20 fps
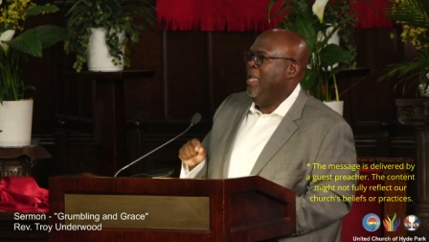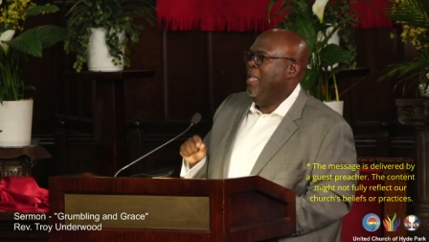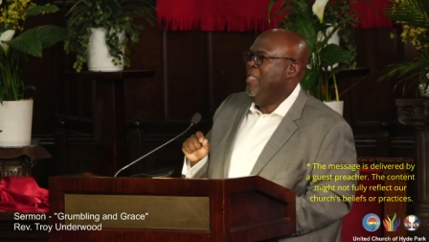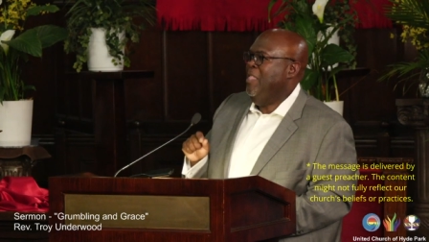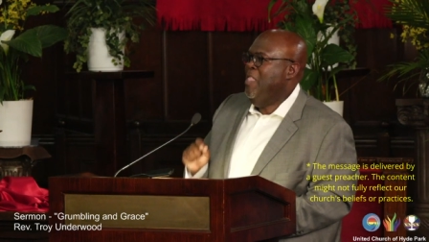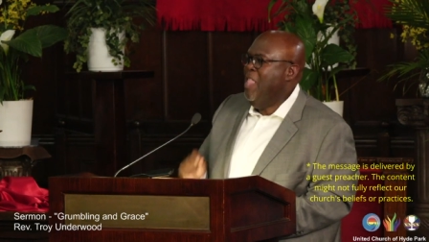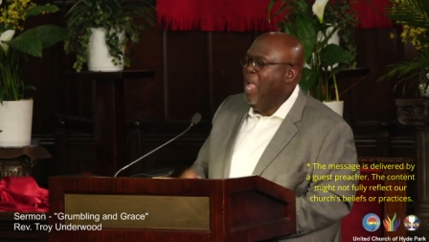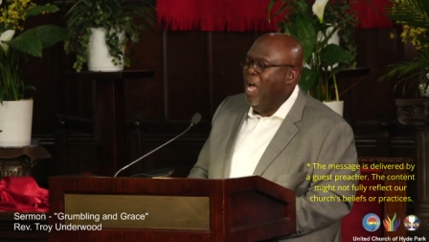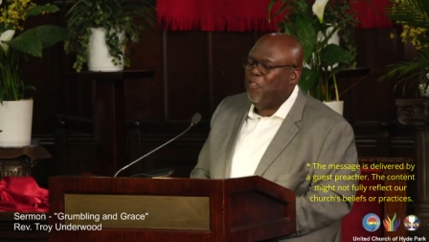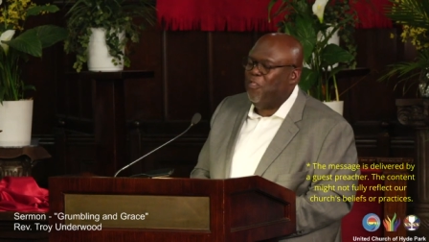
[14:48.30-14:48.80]

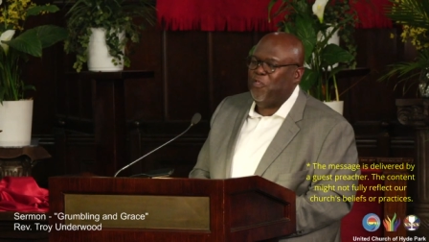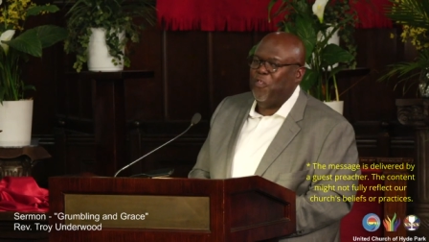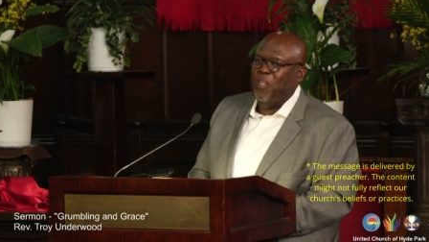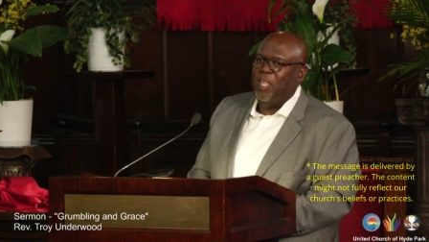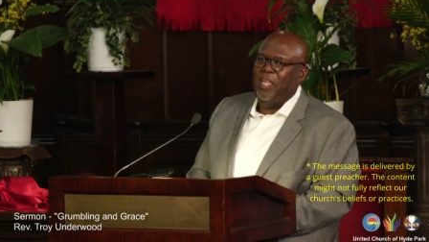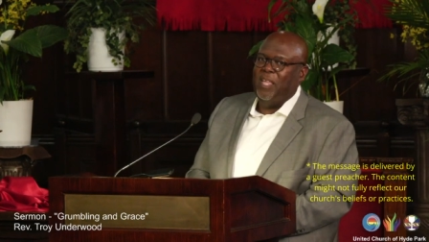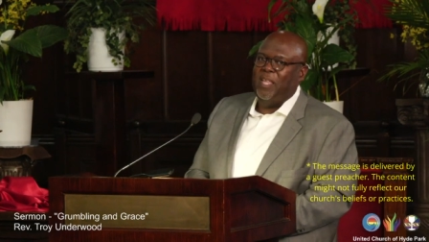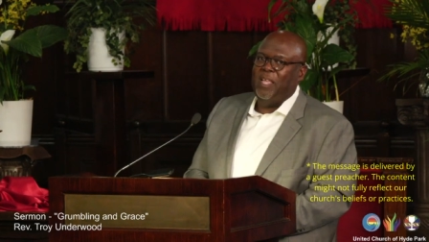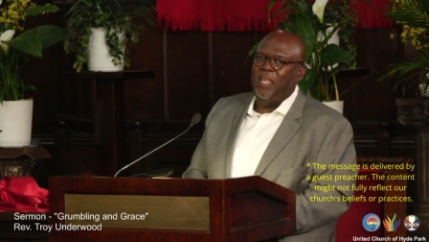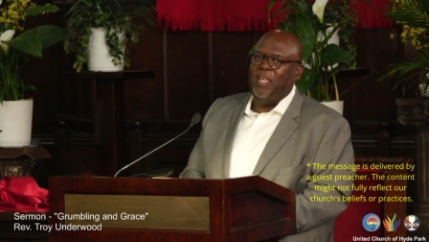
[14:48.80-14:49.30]

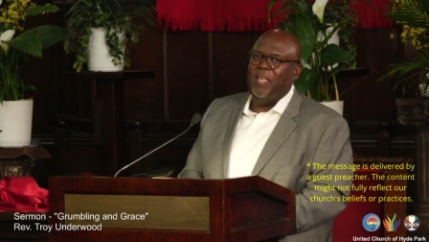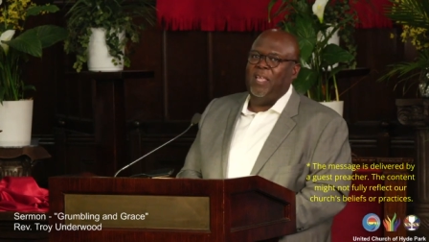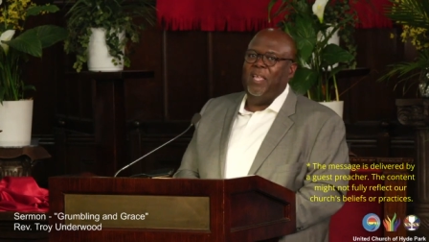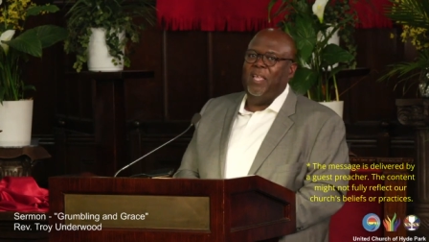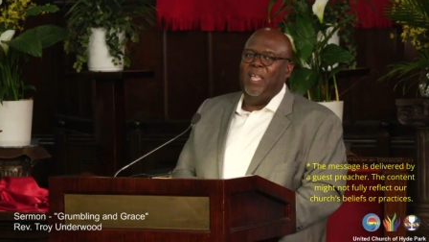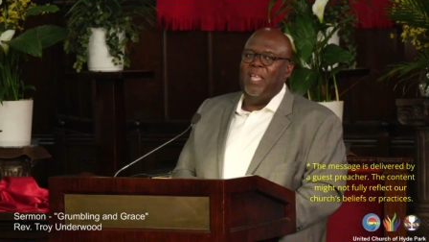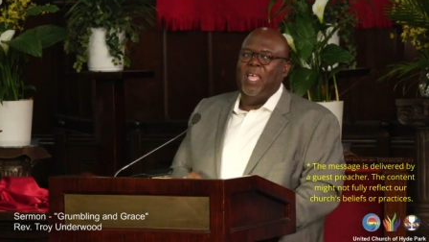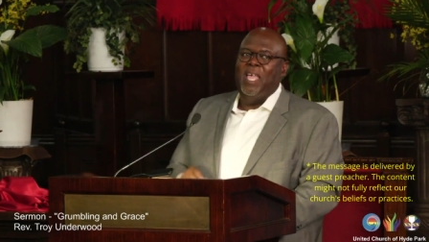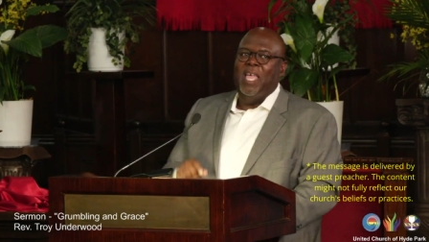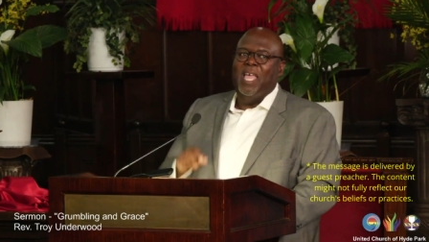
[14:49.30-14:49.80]
Nothing
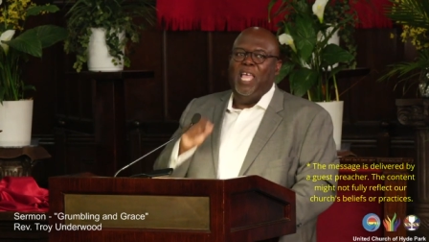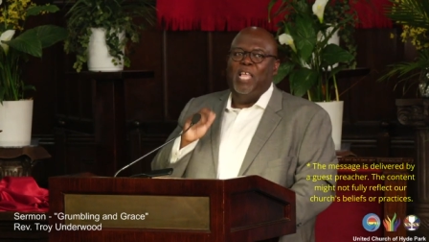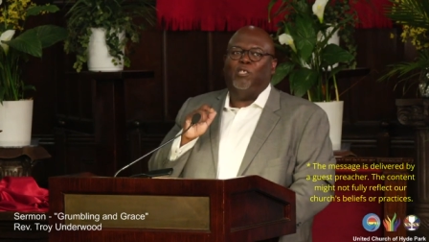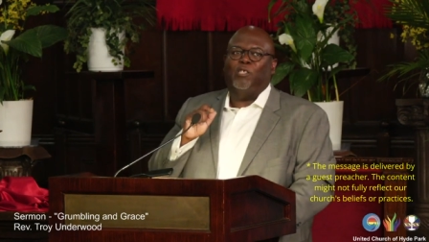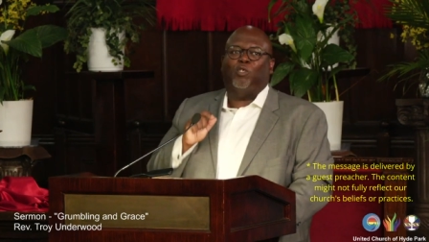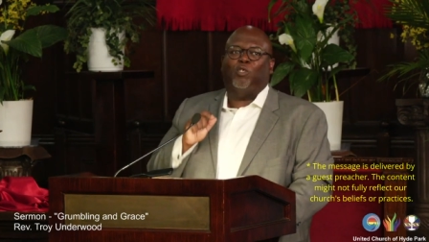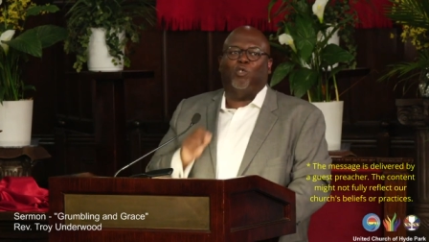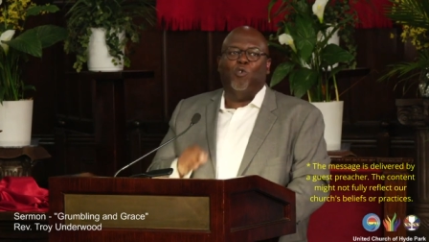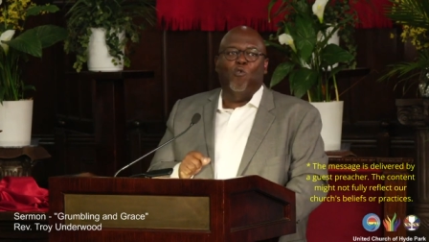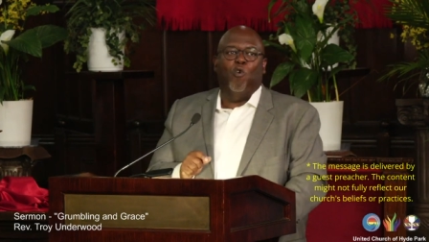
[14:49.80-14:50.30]

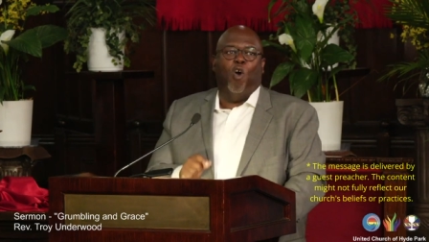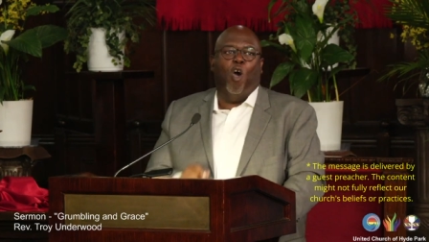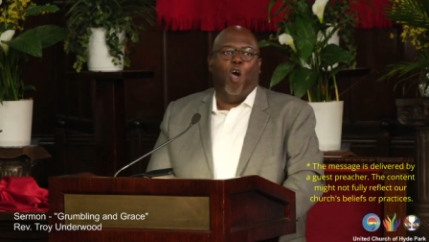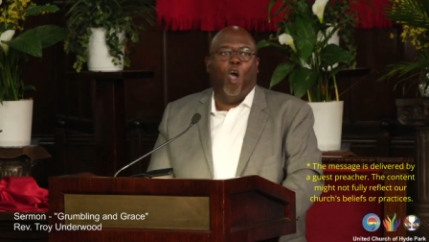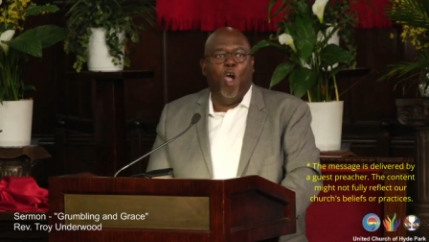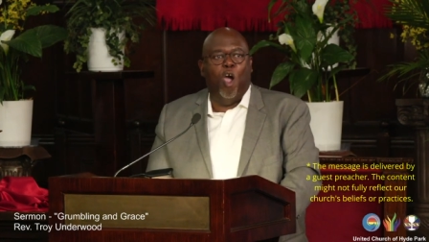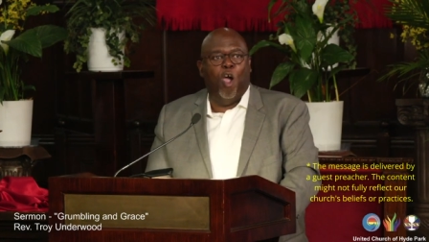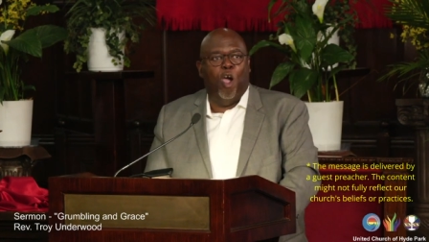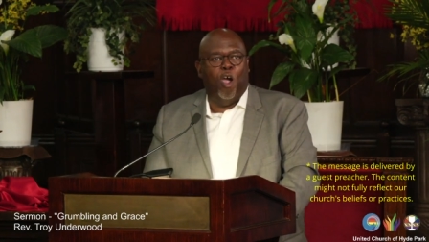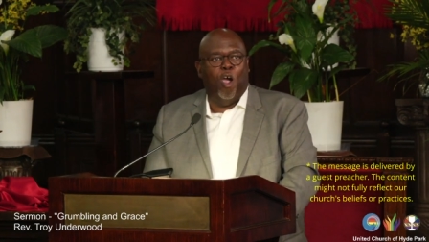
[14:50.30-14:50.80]
is too
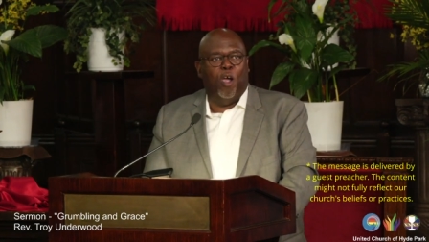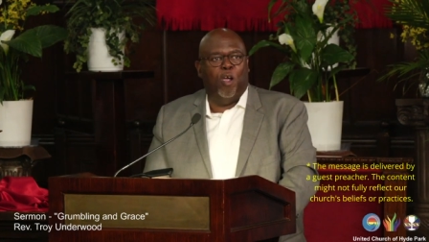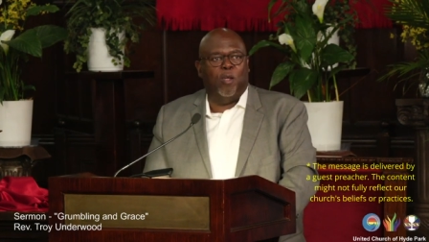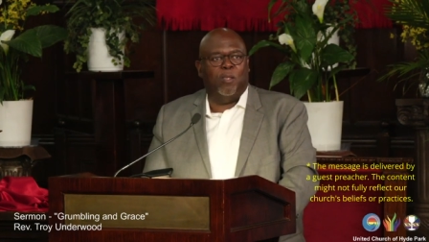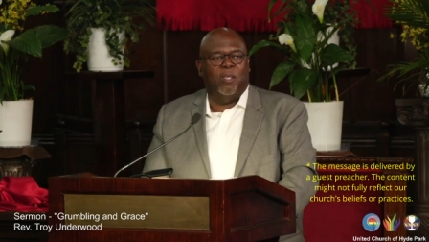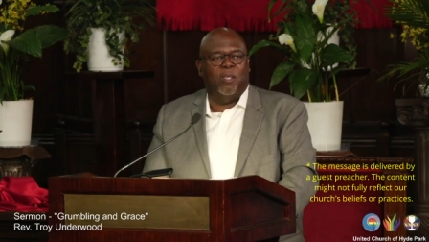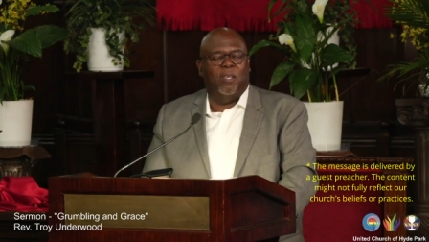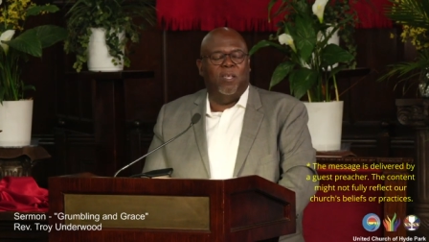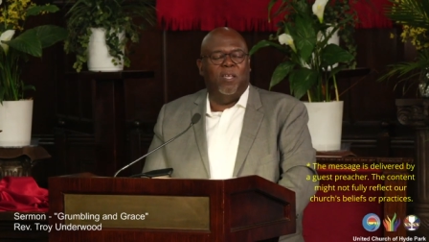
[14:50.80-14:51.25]
hard